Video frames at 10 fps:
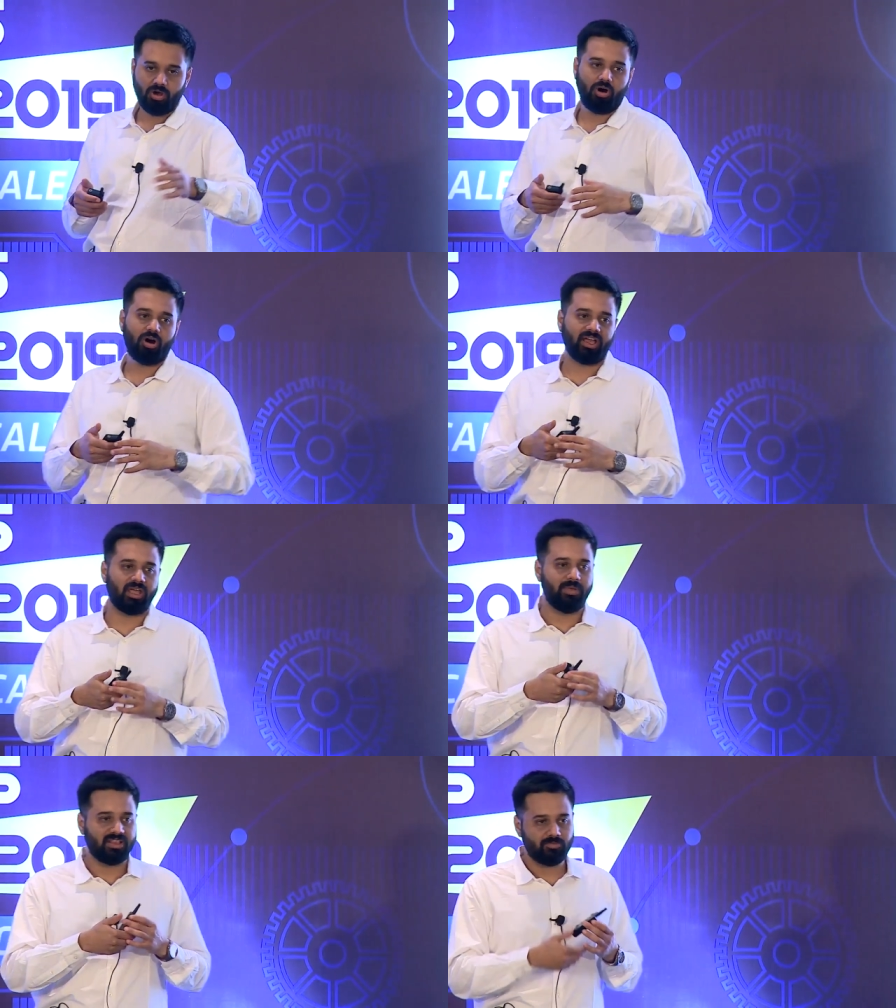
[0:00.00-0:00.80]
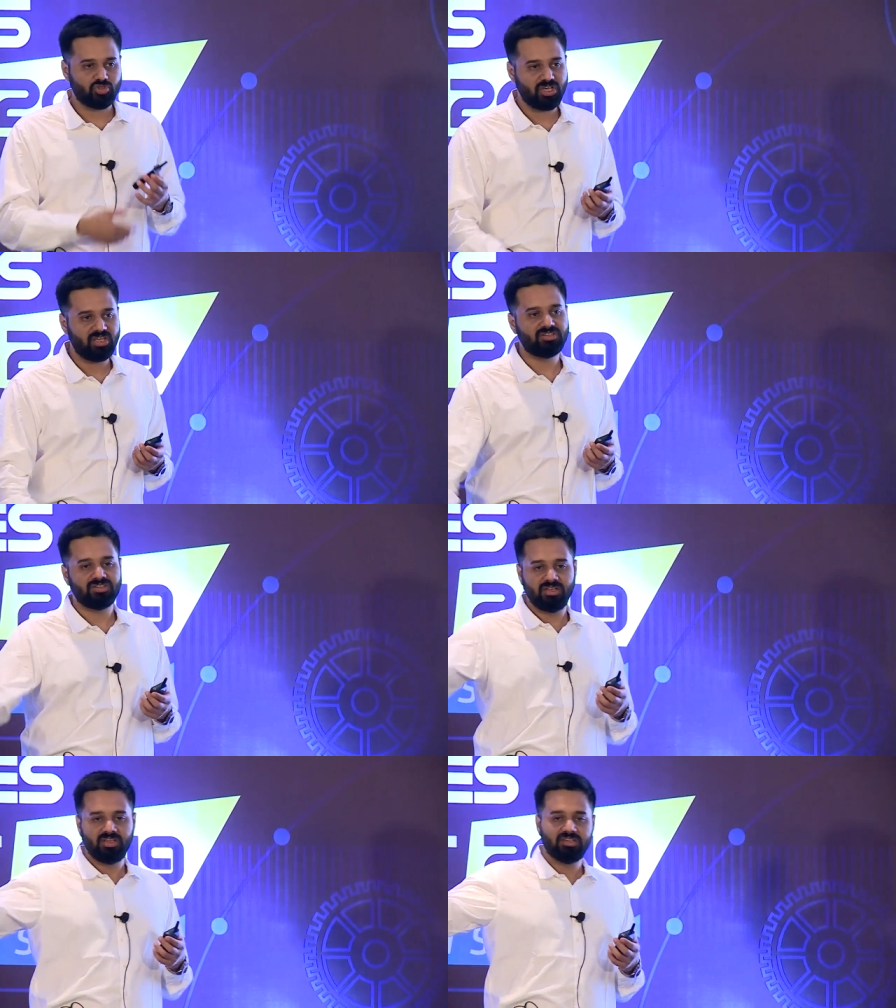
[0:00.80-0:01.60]
Or I can make them
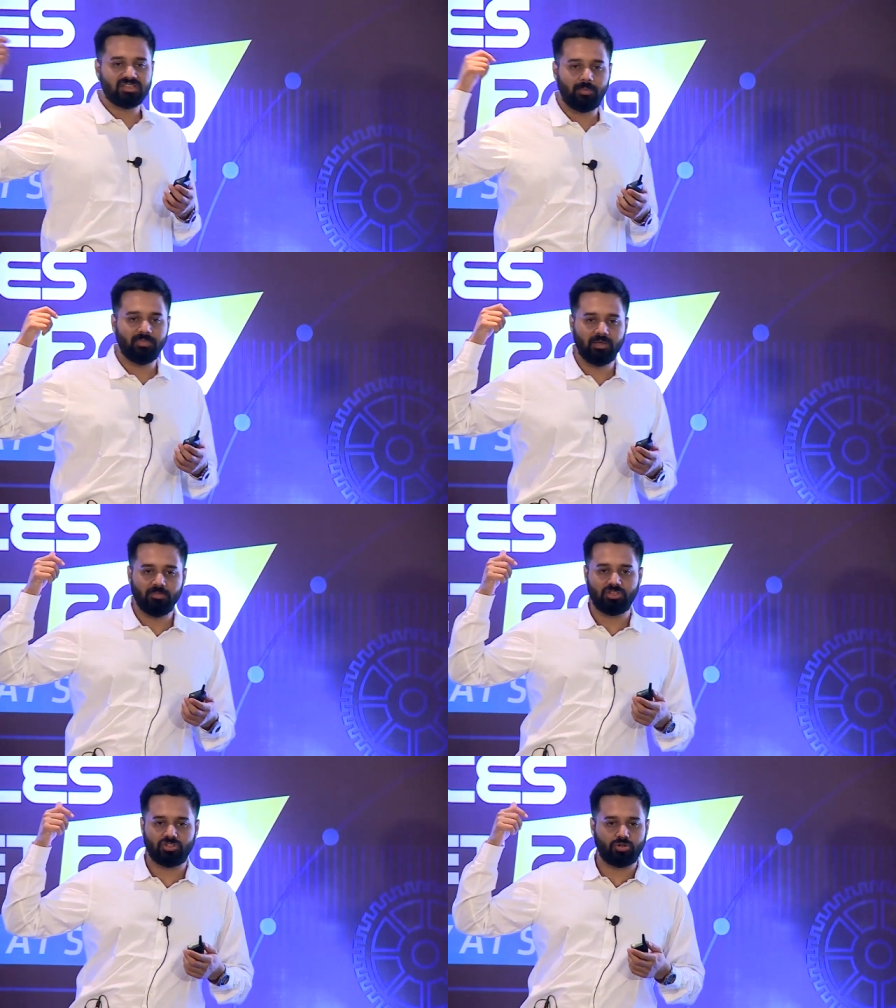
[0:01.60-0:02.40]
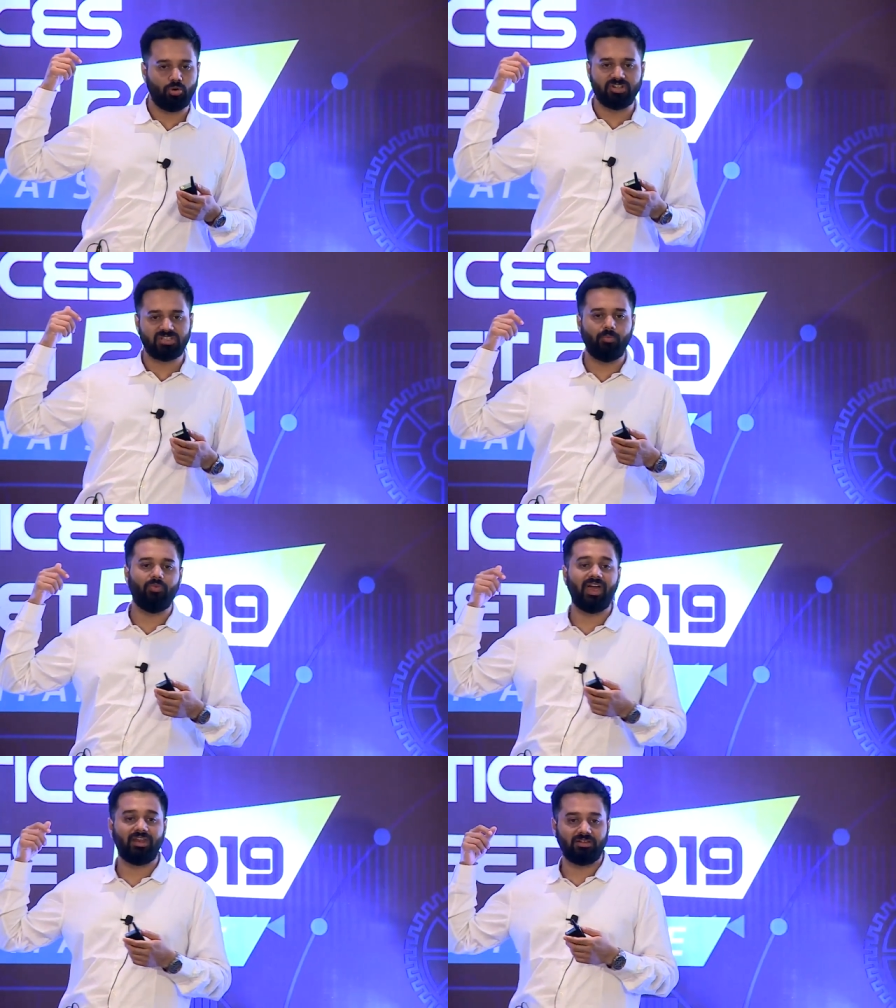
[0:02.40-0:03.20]
chase some image stored
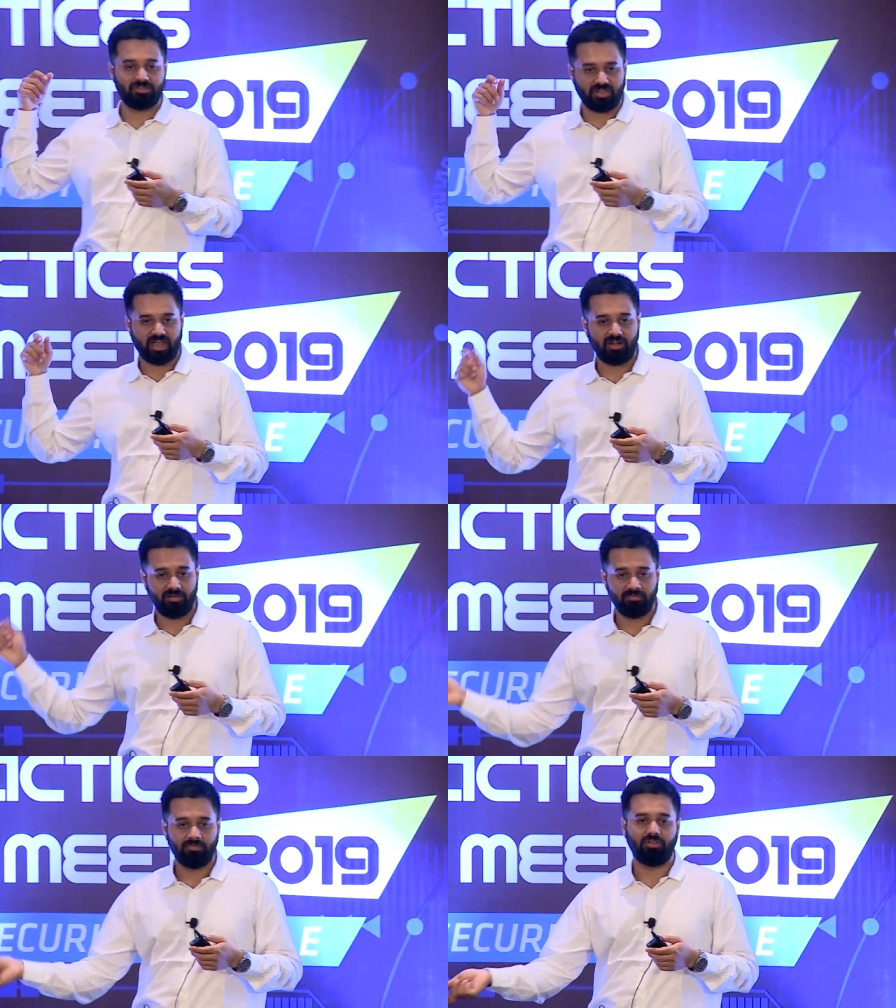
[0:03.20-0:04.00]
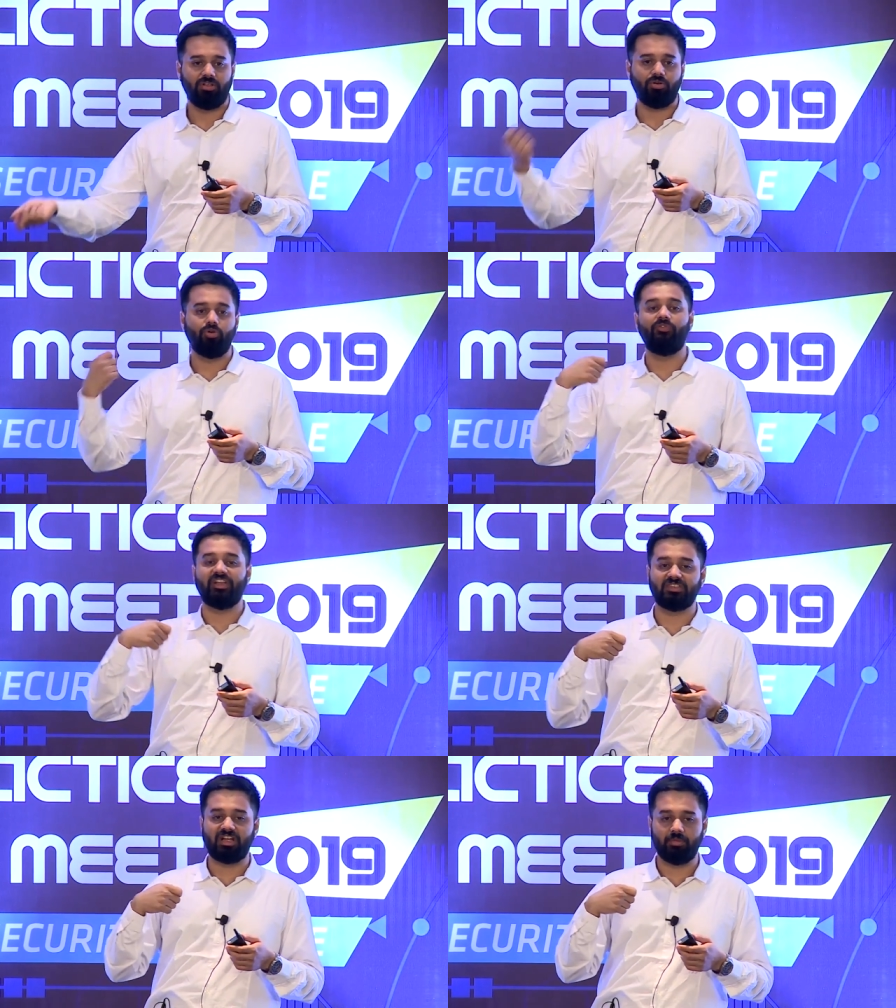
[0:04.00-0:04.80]
somewhere so that, go
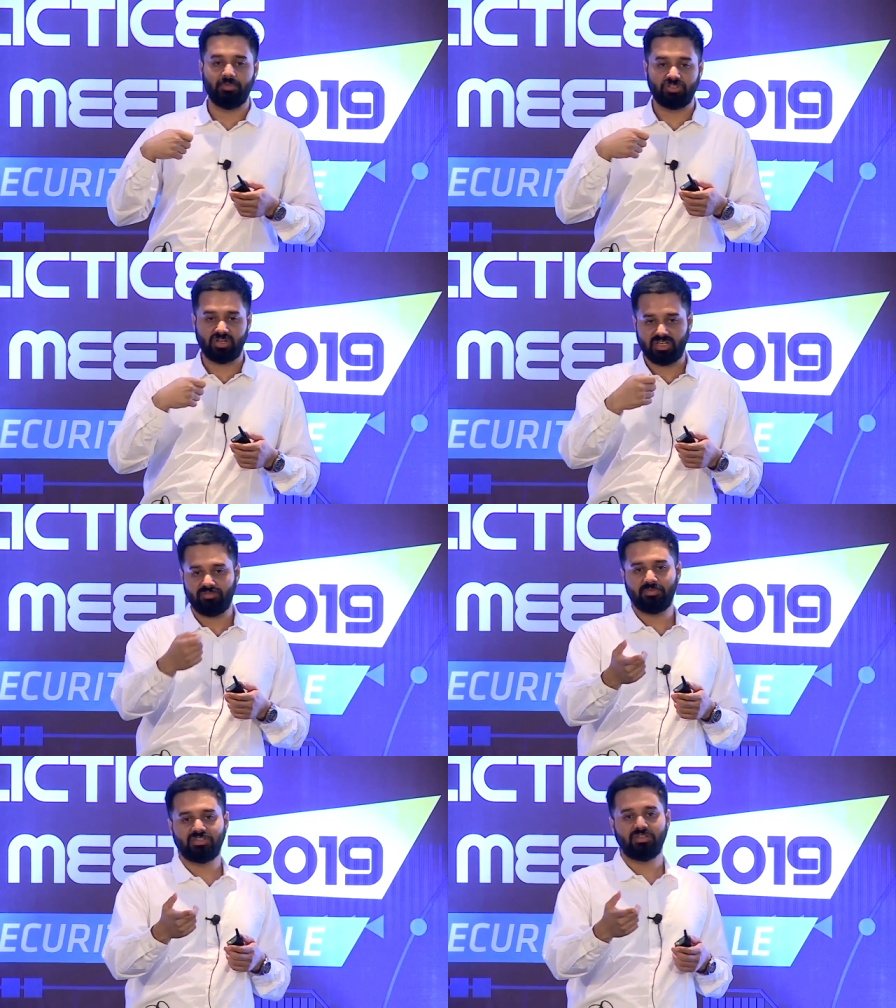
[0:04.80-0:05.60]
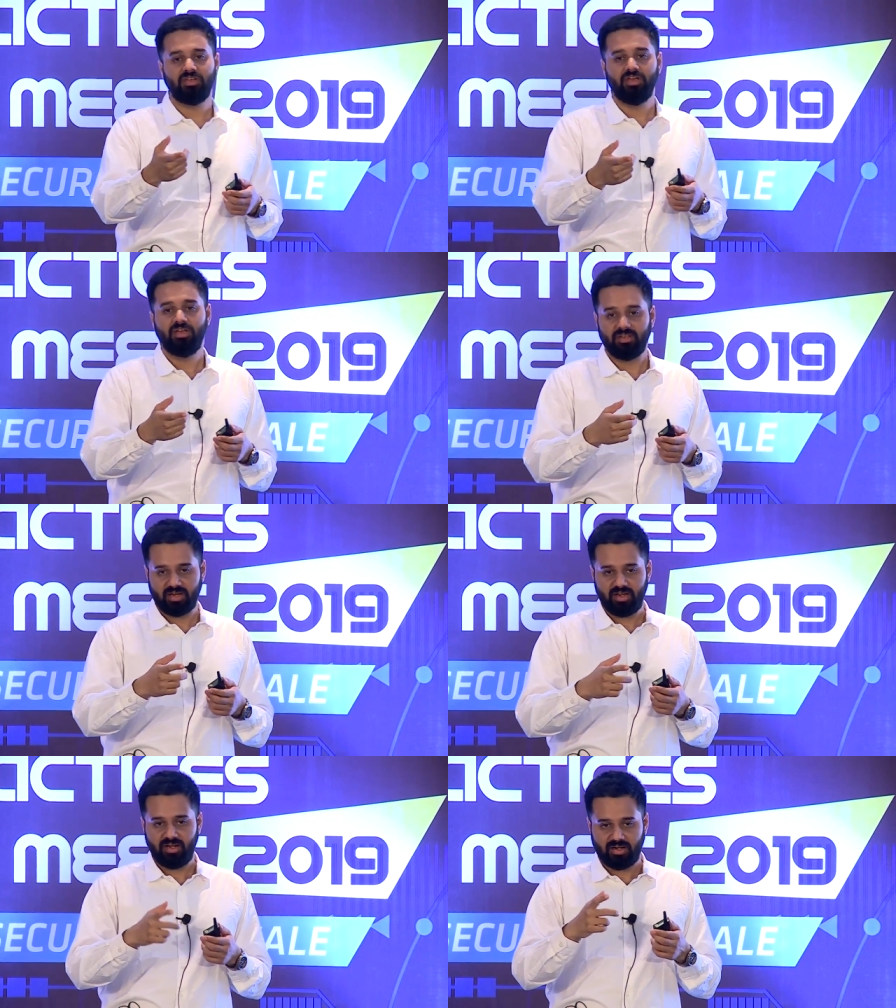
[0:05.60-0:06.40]
fetch that image. I'll give them
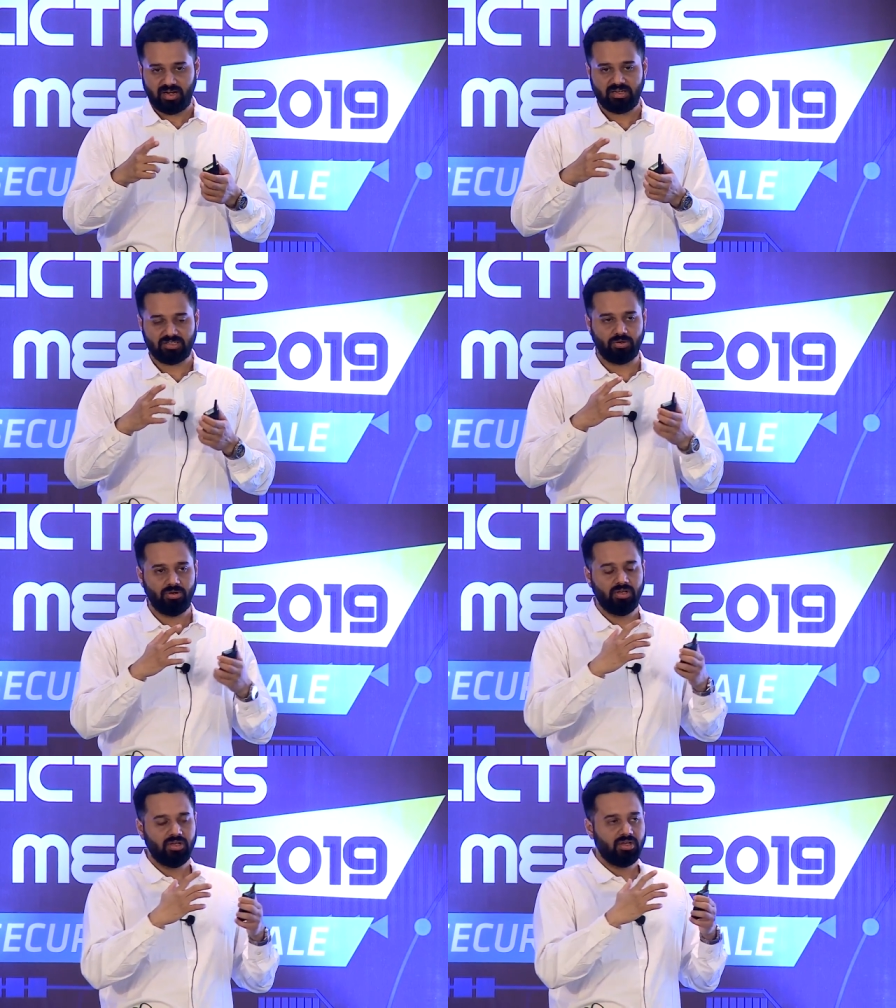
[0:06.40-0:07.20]
right? So